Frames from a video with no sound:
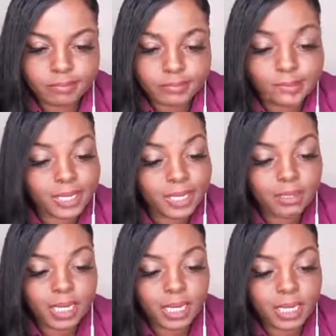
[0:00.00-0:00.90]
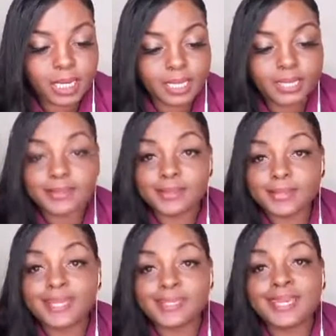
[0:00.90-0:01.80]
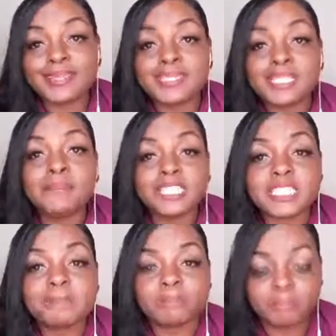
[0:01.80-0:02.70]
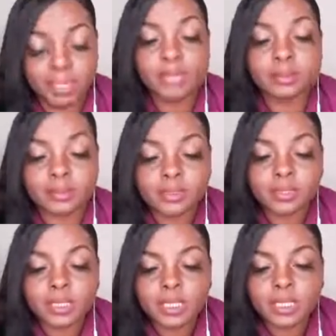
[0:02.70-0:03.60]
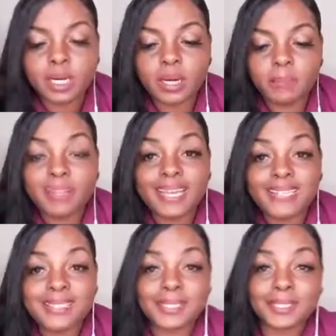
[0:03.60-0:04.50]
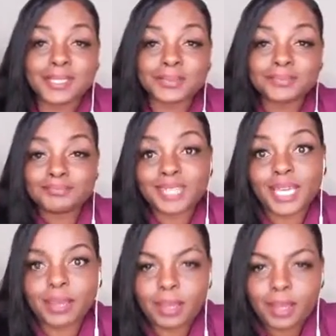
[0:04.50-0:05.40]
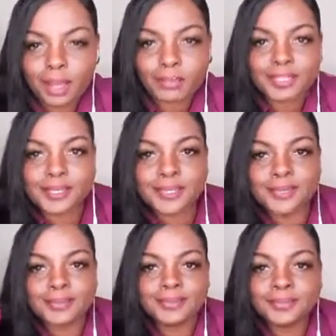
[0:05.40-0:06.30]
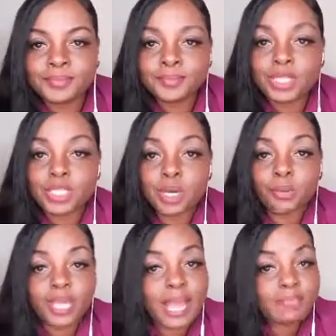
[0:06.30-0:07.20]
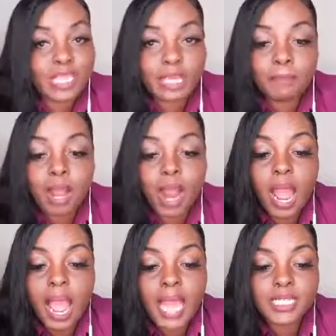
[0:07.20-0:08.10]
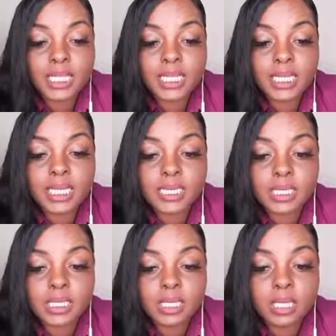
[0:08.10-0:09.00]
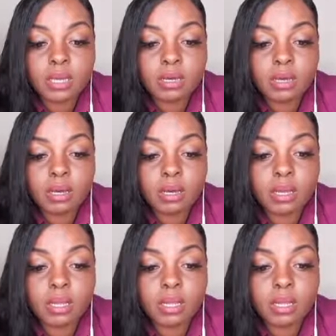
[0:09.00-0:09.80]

Well, and it's in the stimulus bill, but that's still in Congress. So we have to keep our eyes on this. But